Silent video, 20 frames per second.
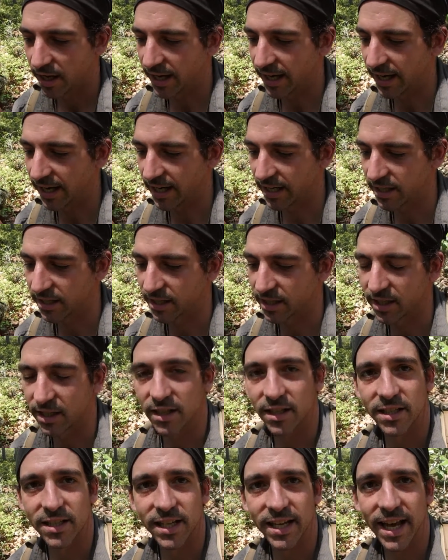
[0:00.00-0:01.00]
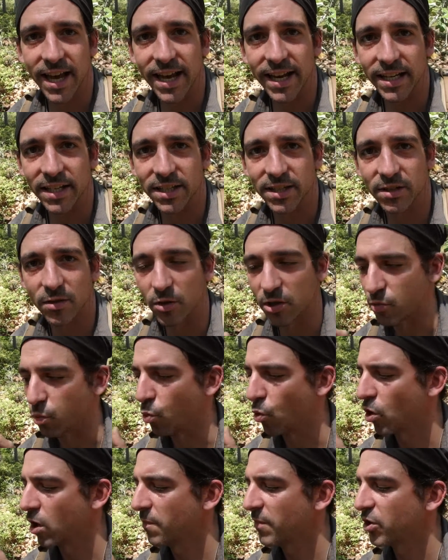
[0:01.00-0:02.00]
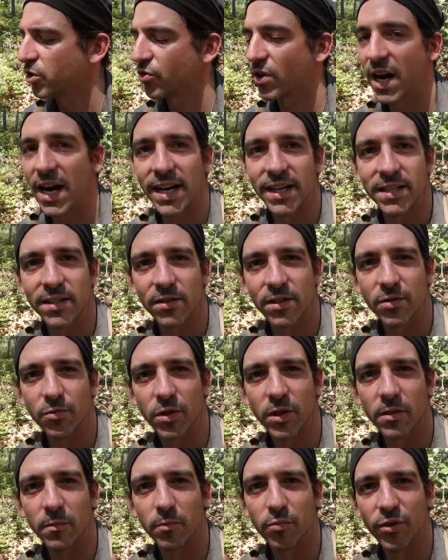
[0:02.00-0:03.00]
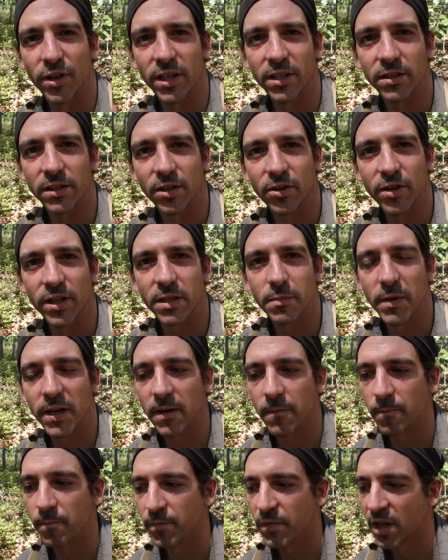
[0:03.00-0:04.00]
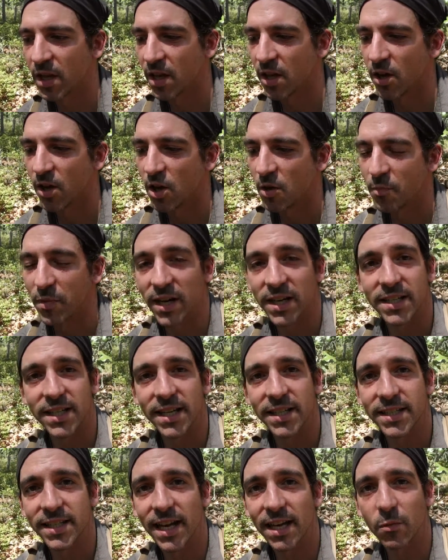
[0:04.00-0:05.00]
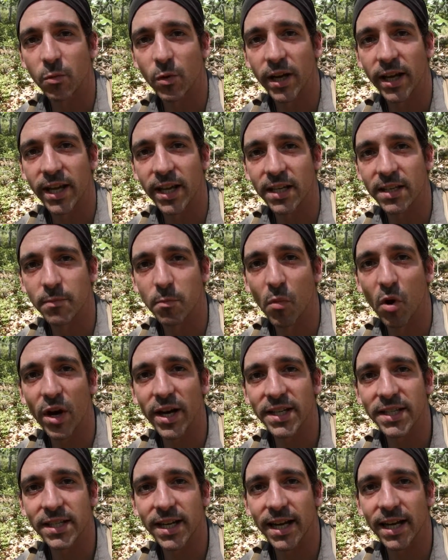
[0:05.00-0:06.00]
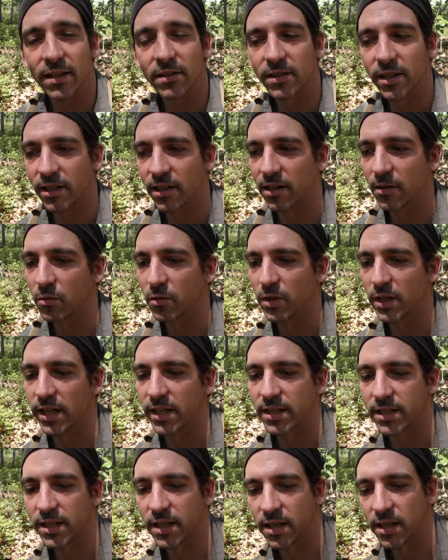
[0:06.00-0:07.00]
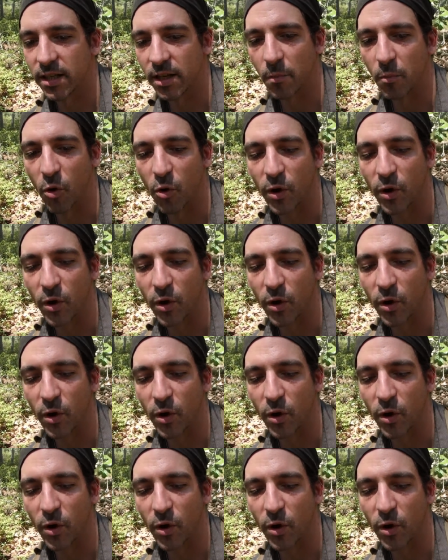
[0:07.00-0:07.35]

And today it's warm and dry, so it's real brittle and crispy. But as I said, when it gets moist out, when it's in the